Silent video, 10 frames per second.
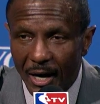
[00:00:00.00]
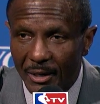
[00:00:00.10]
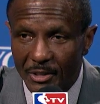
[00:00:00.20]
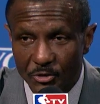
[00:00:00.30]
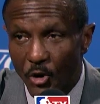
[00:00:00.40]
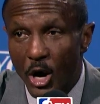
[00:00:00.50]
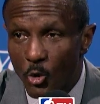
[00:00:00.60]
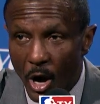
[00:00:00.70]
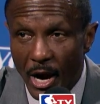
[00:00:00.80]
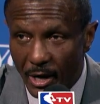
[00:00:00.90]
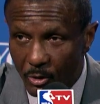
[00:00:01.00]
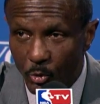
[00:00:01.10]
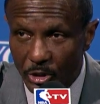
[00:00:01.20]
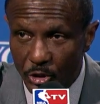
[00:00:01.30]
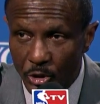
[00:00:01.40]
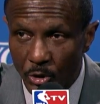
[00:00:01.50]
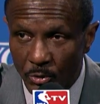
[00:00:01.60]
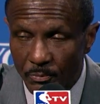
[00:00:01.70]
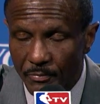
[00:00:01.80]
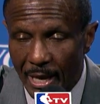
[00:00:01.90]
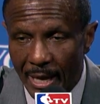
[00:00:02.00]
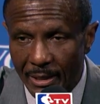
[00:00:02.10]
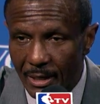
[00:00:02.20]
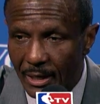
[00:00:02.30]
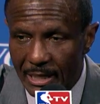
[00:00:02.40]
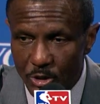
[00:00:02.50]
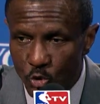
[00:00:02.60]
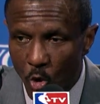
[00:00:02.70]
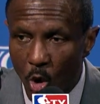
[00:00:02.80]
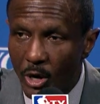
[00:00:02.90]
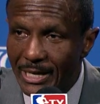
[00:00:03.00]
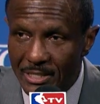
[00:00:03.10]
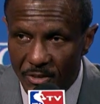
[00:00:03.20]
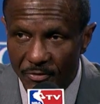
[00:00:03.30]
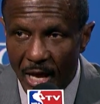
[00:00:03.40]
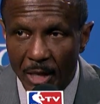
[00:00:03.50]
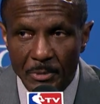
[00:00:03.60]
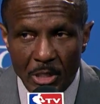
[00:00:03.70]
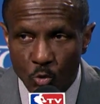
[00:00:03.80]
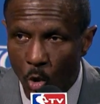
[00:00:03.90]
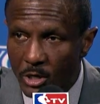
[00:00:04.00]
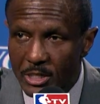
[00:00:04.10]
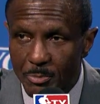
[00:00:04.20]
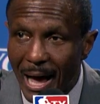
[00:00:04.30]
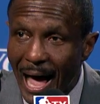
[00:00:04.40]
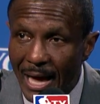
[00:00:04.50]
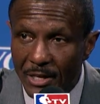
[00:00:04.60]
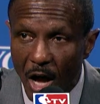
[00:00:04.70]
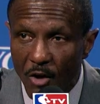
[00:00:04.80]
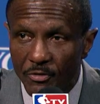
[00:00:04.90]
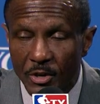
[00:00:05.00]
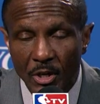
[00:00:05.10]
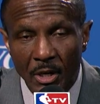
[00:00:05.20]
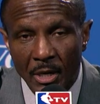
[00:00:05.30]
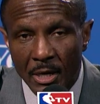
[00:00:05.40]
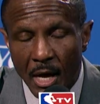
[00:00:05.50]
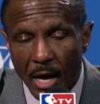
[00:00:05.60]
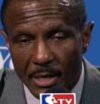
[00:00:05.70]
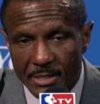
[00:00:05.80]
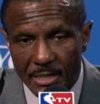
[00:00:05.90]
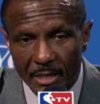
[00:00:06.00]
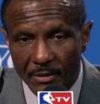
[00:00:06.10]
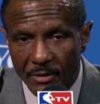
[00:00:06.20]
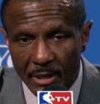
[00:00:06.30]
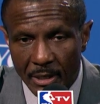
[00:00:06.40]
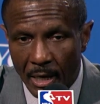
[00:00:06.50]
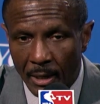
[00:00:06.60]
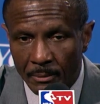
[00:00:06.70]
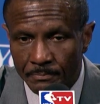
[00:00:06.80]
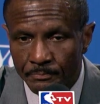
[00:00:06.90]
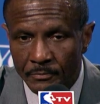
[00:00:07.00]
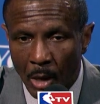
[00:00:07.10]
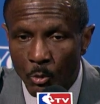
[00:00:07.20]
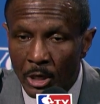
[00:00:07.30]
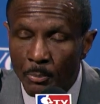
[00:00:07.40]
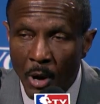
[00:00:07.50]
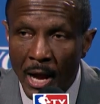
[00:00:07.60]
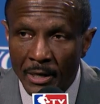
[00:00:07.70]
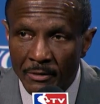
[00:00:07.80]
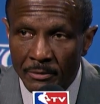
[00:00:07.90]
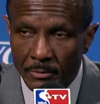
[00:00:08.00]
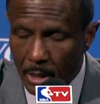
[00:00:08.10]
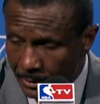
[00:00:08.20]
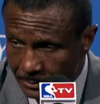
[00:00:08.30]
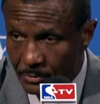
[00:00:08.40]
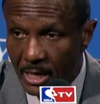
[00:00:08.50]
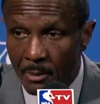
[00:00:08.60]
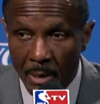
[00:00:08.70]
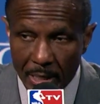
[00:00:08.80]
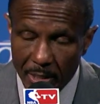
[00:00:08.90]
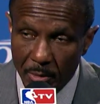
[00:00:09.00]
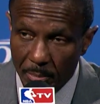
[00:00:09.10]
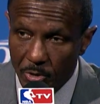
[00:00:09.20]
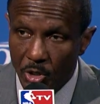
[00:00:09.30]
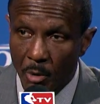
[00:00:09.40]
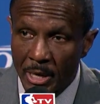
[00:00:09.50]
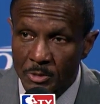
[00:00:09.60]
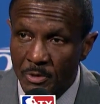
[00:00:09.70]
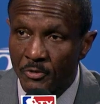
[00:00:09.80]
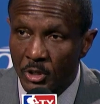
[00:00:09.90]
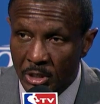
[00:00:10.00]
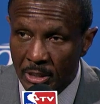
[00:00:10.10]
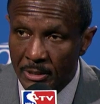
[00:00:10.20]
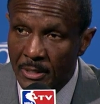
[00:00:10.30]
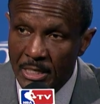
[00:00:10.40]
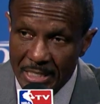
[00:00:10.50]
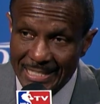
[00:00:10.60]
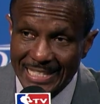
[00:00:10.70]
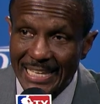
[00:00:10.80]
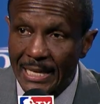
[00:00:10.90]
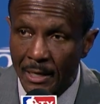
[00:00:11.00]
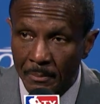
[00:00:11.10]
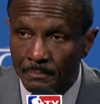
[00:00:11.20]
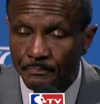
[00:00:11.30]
It's very rare when you do. And he's growing, he's developed, he's worked his behind off, Steve, and I'm really proud of him. And it makes me feel good to see him